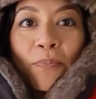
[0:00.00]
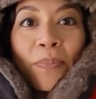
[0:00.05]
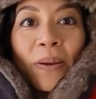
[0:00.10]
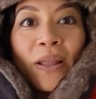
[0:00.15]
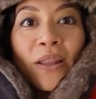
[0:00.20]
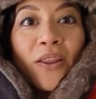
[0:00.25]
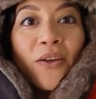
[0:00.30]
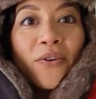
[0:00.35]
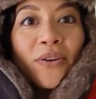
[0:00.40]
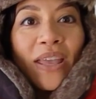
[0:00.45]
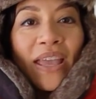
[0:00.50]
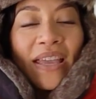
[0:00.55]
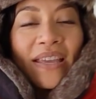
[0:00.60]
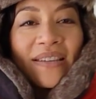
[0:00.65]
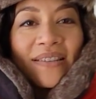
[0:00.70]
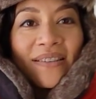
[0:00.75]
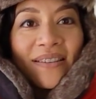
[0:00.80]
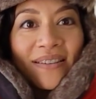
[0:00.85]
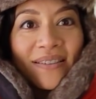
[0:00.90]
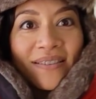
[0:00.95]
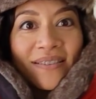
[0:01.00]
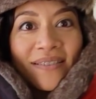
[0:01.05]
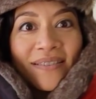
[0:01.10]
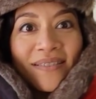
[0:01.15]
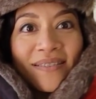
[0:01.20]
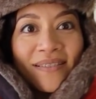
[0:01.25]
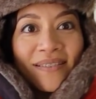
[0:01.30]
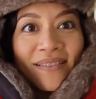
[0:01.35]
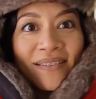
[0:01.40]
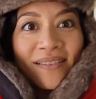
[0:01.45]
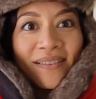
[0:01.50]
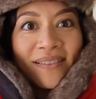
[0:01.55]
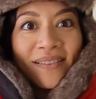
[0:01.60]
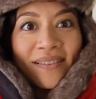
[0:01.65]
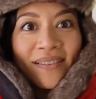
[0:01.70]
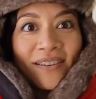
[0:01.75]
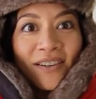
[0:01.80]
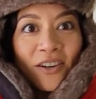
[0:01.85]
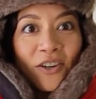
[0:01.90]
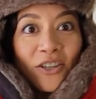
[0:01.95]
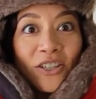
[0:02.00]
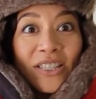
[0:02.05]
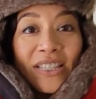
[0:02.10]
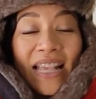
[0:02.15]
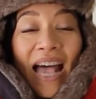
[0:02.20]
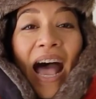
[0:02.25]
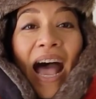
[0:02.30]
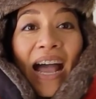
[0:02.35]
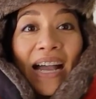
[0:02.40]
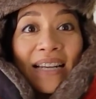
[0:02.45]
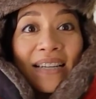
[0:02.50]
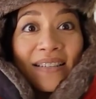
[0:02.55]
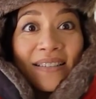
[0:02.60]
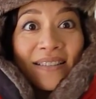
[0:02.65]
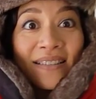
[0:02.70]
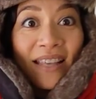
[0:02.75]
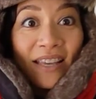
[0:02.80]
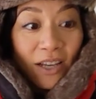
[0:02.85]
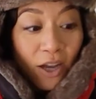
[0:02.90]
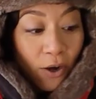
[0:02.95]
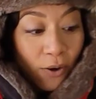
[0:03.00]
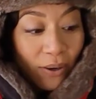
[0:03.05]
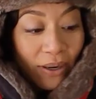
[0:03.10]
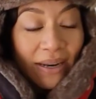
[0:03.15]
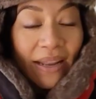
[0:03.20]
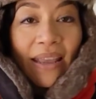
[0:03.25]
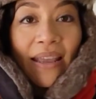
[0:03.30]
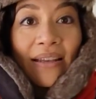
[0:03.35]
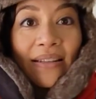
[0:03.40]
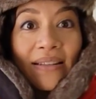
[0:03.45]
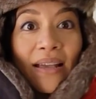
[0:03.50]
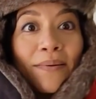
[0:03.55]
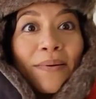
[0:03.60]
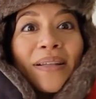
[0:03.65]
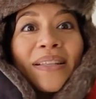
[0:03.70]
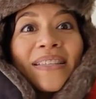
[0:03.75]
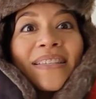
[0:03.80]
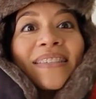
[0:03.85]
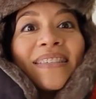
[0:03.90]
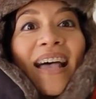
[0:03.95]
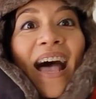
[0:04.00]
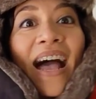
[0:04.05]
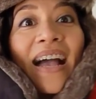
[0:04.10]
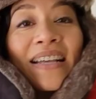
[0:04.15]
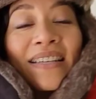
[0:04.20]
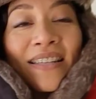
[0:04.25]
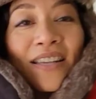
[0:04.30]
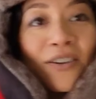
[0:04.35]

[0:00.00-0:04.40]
pillowcases. Or socks that go on hands. How about socks